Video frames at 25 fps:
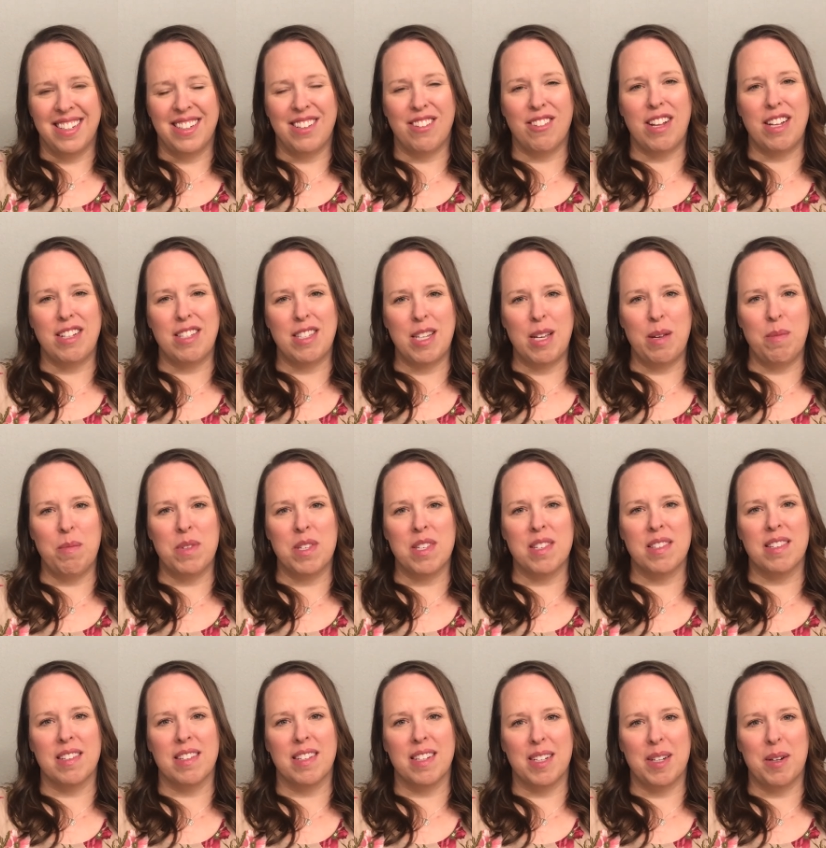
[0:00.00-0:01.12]
Now that
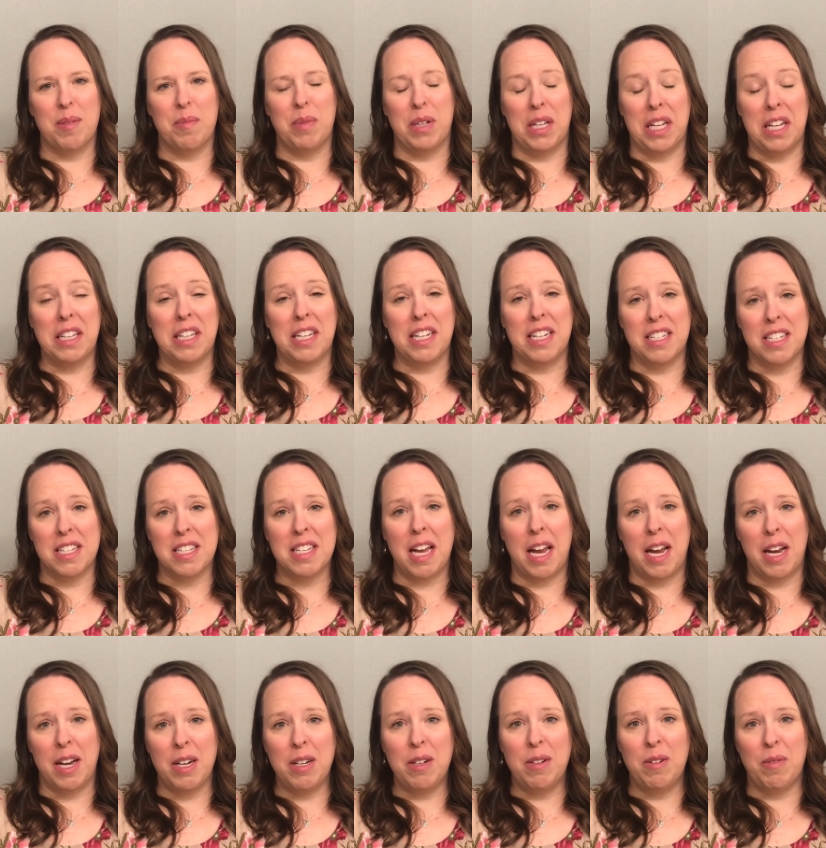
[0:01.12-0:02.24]
seems completely
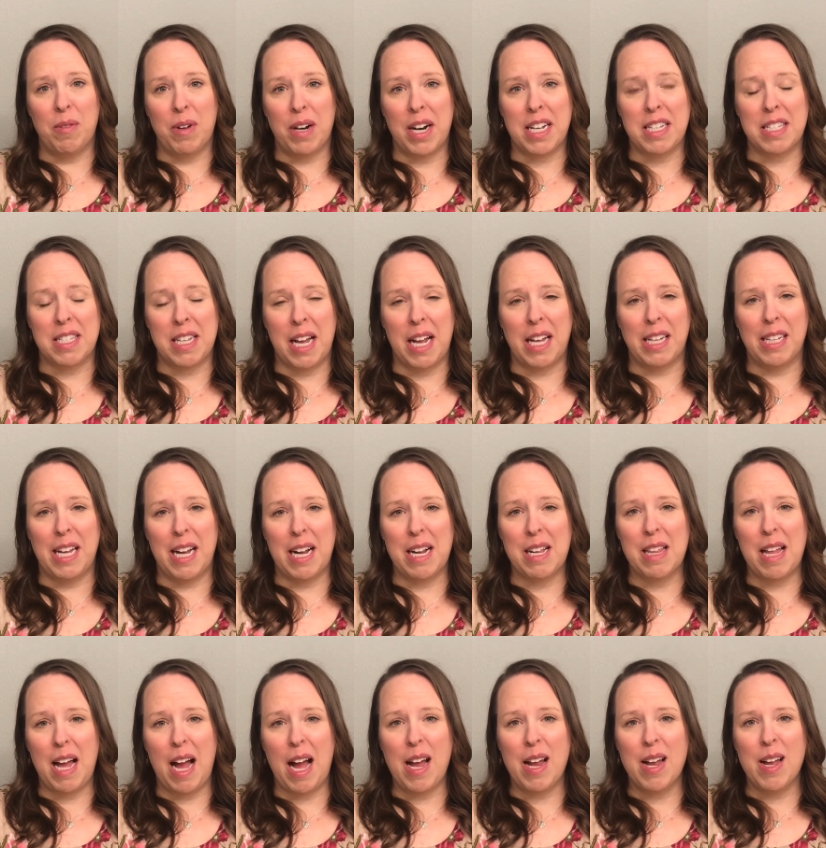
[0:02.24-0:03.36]
insane when I say it like
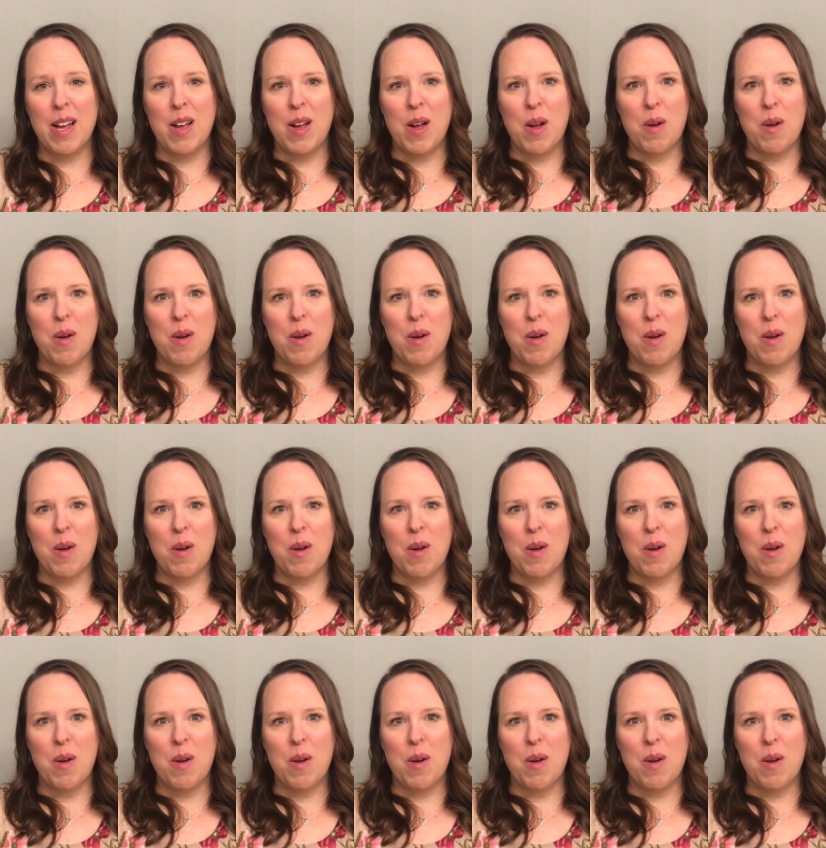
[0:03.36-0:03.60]
that,